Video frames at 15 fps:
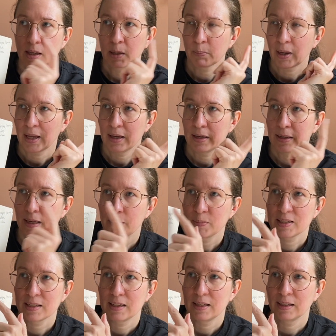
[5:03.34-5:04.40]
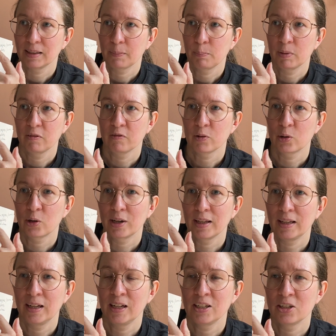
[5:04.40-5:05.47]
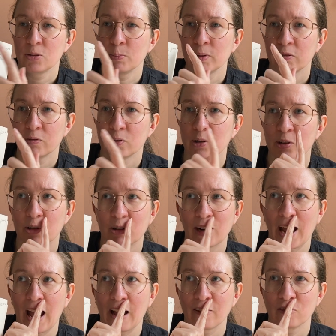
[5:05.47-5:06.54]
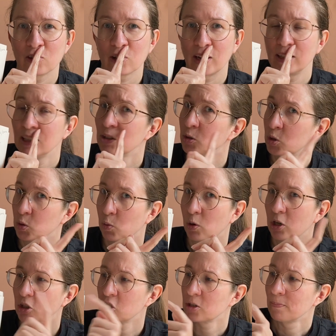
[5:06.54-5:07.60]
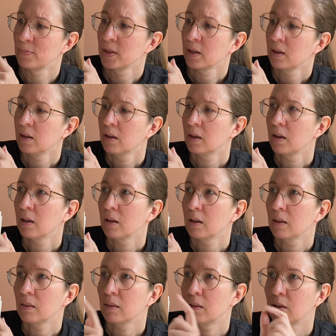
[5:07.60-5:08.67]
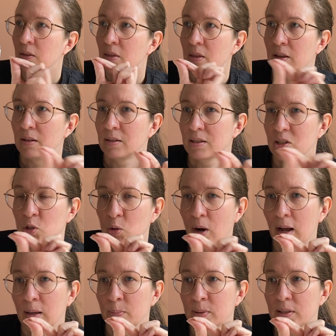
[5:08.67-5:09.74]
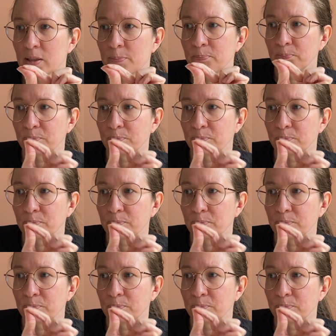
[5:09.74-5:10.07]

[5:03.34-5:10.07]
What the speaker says: in my head, I'm saying that before or after I need to swatch the thin stripes,